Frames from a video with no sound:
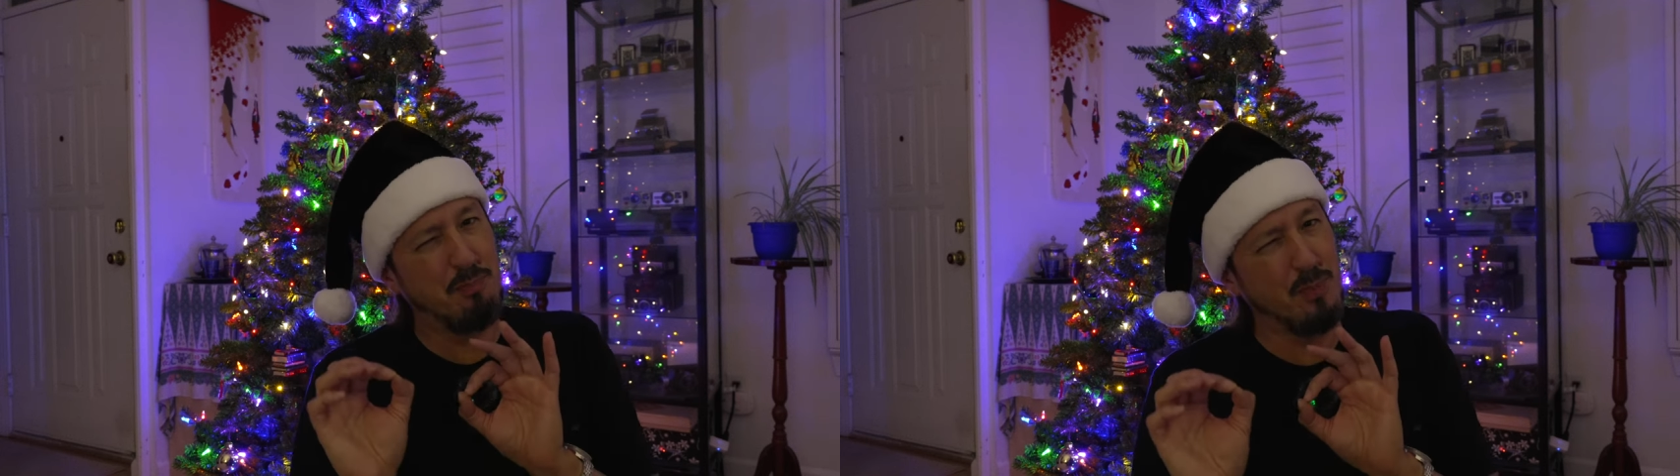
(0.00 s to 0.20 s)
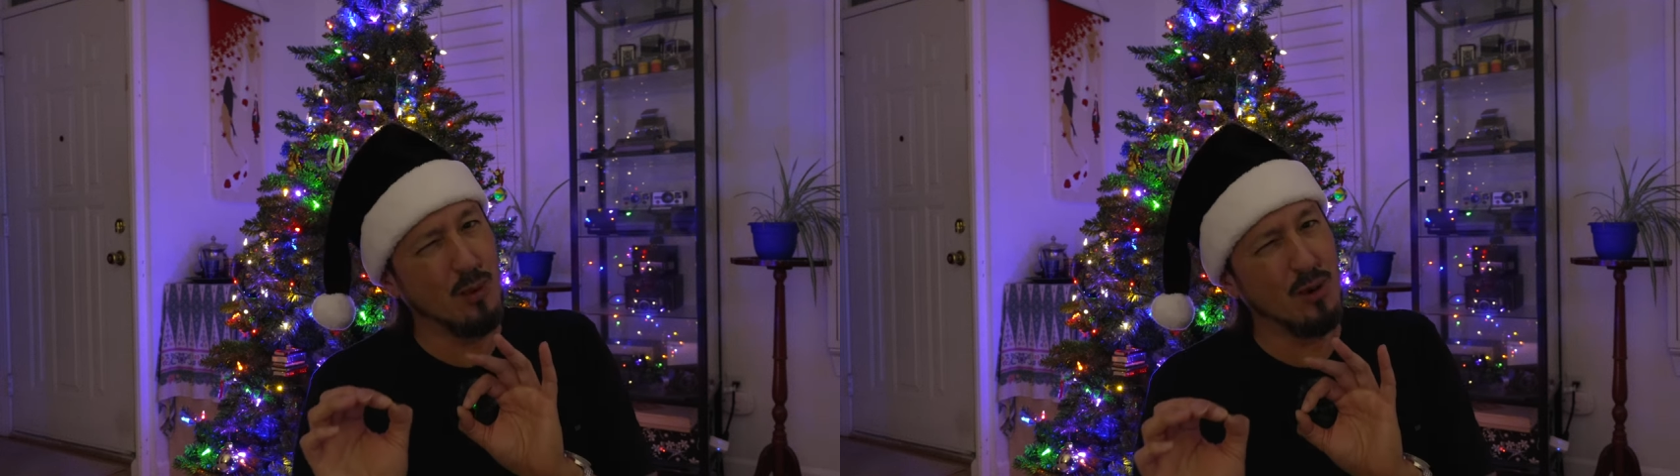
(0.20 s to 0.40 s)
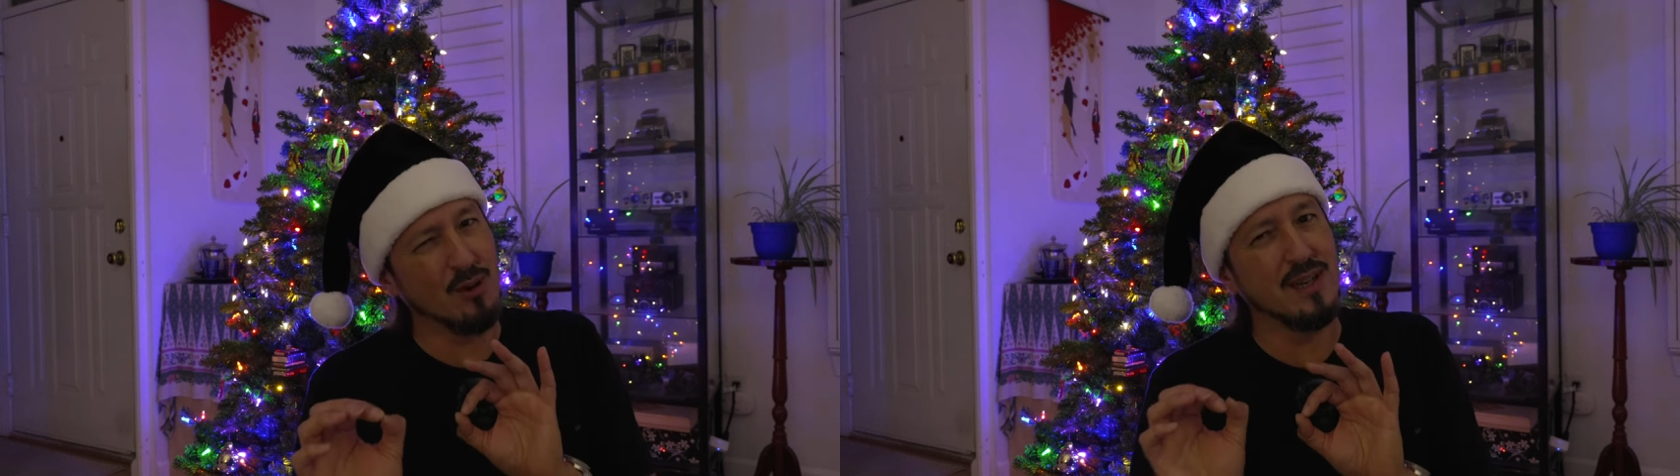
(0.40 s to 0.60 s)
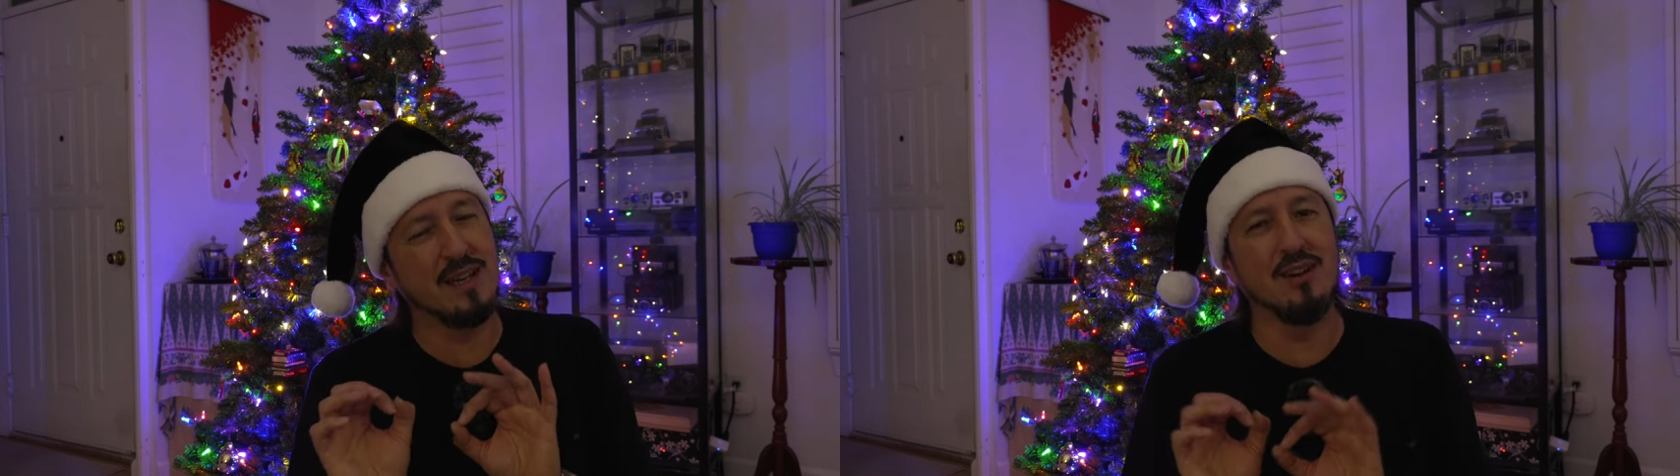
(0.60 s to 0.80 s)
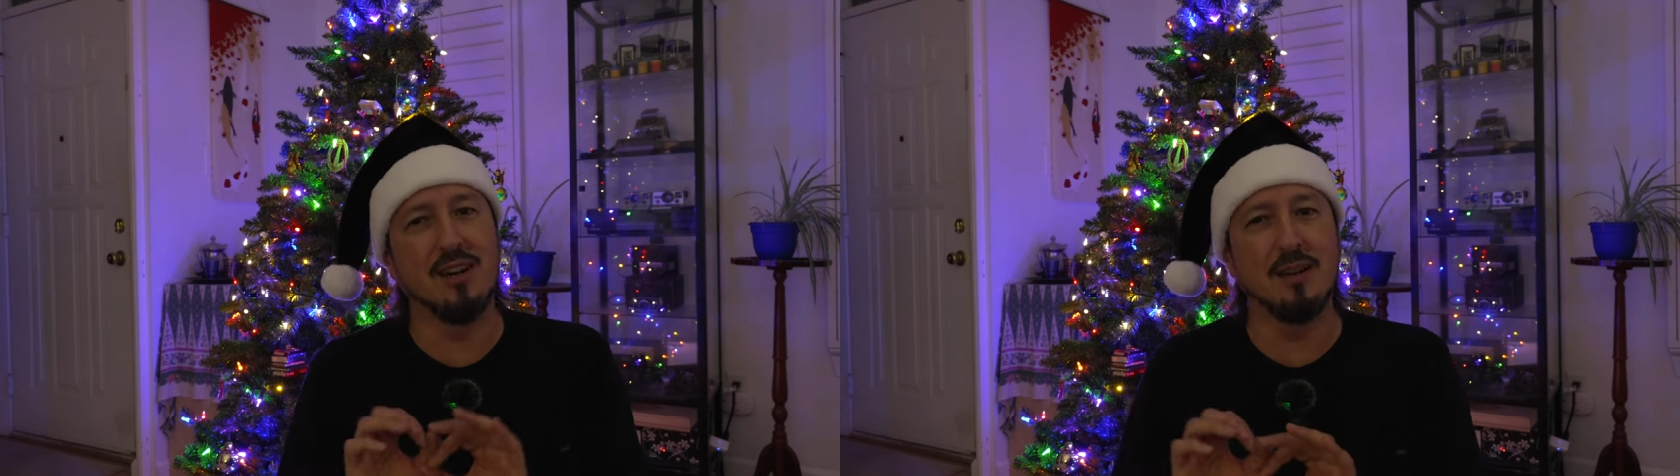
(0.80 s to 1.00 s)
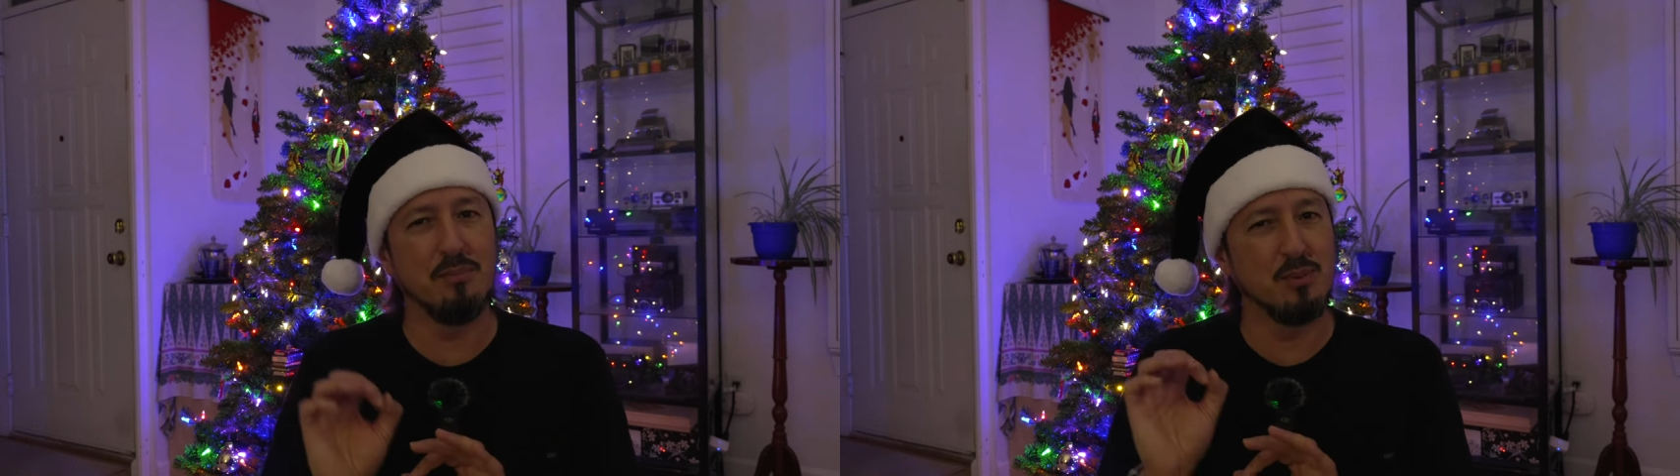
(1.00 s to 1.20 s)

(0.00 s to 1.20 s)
bordering on